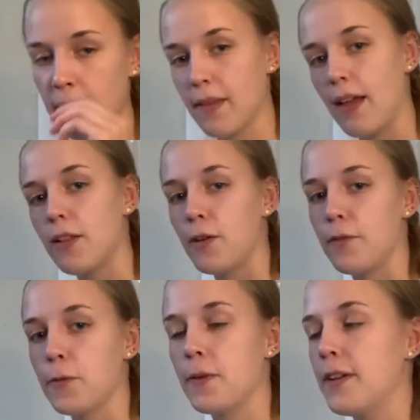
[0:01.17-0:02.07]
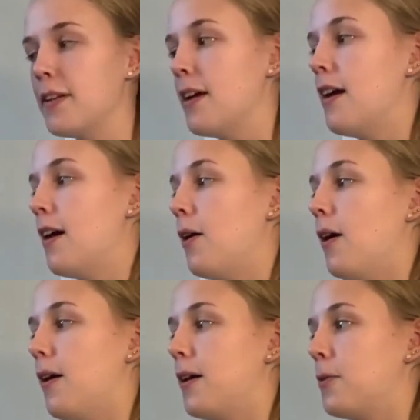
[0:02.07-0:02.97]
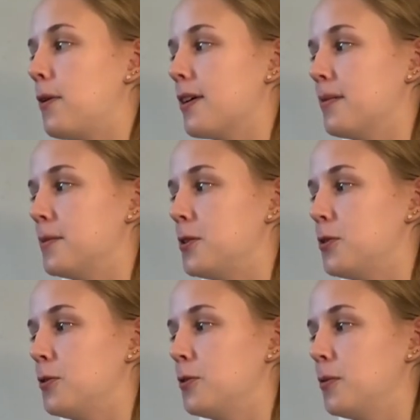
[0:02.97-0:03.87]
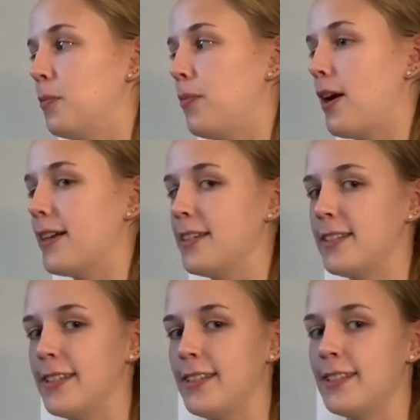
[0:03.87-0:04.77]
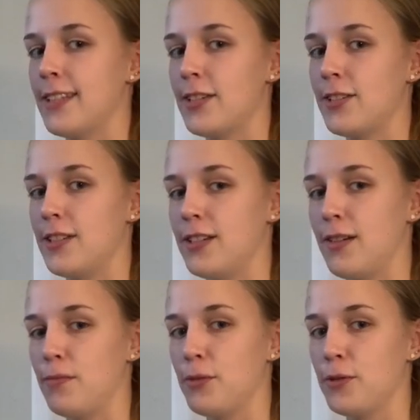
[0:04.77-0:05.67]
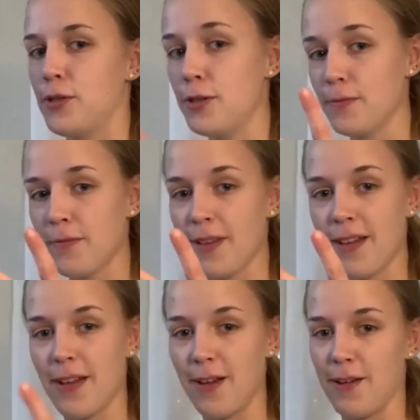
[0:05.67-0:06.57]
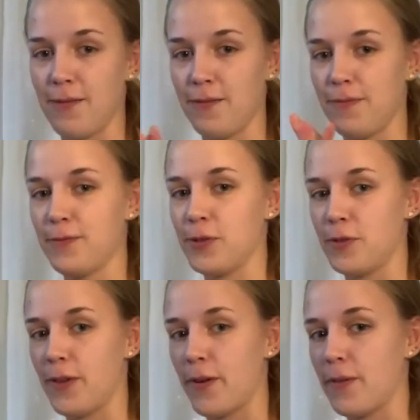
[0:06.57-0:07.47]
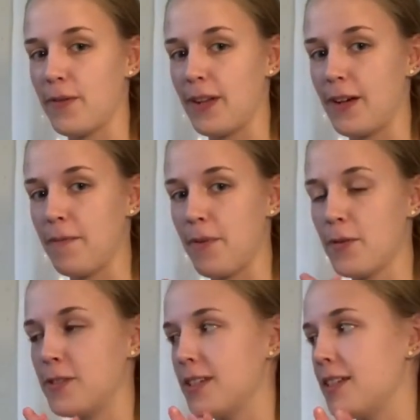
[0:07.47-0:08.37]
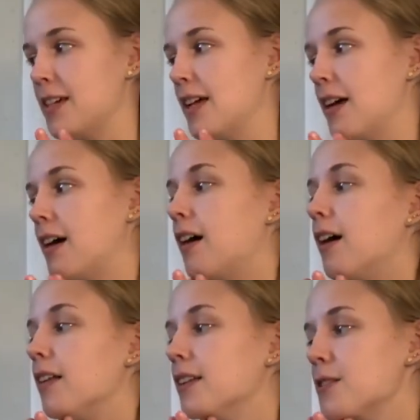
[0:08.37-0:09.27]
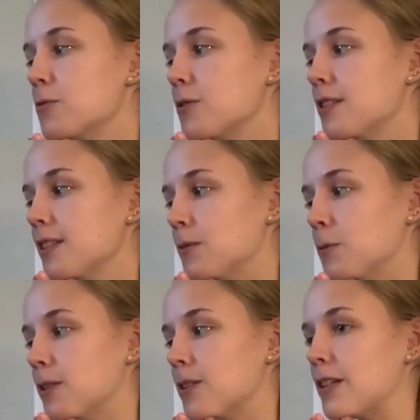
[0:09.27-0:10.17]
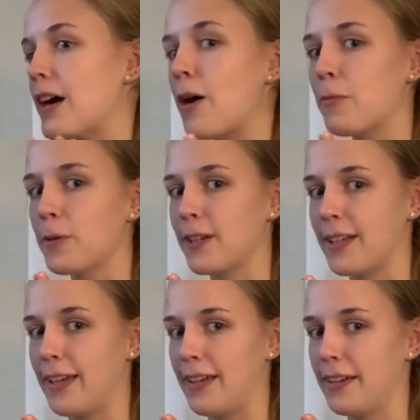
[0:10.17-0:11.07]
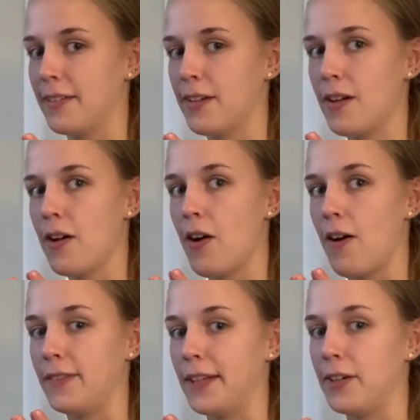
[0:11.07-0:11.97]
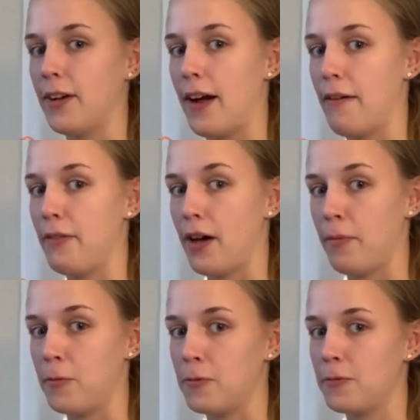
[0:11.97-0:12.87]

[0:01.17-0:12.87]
Hello everyone, welcome to practicing session number 2 so far that I've posted. This one we're not working on letter I of the Hummel.